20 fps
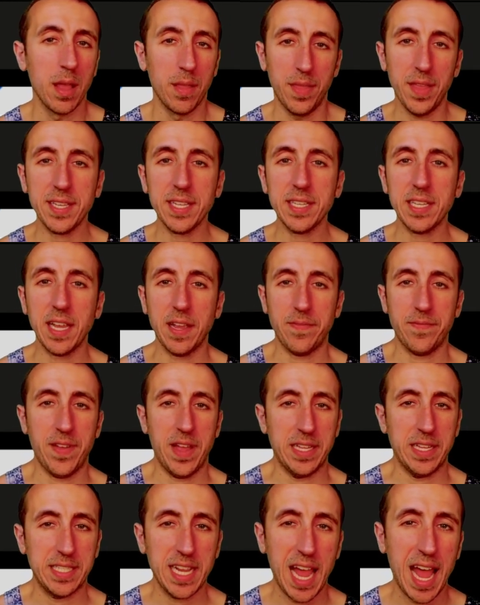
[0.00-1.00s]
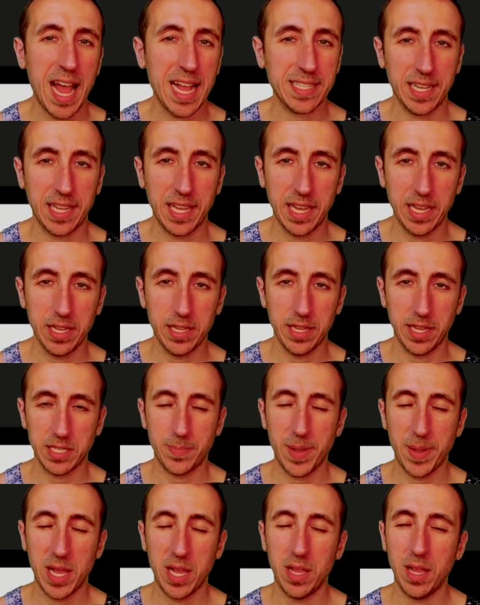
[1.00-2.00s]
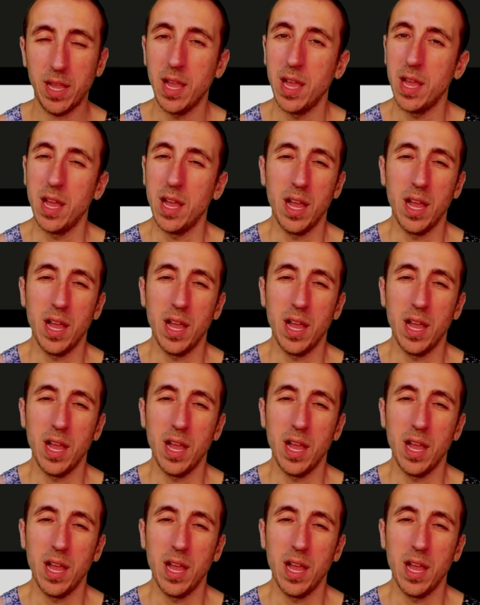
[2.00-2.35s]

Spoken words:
This is a fantastic healing spell.